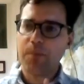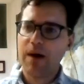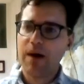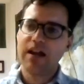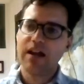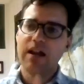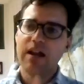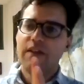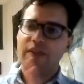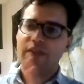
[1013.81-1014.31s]

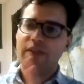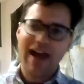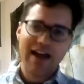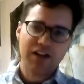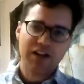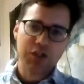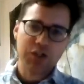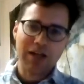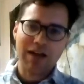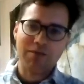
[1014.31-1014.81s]
but they
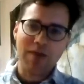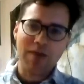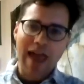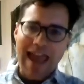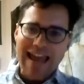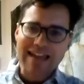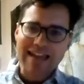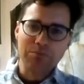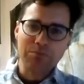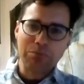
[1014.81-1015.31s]
actually have
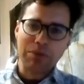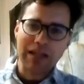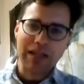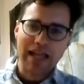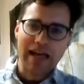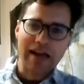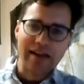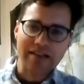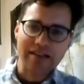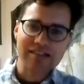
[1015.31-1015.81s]
8
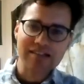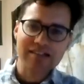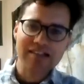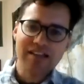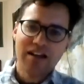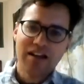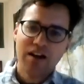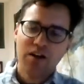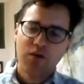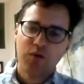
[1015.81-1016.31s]

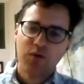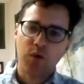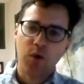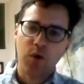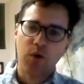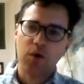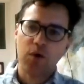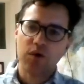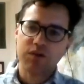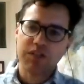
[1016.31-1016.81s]
plans for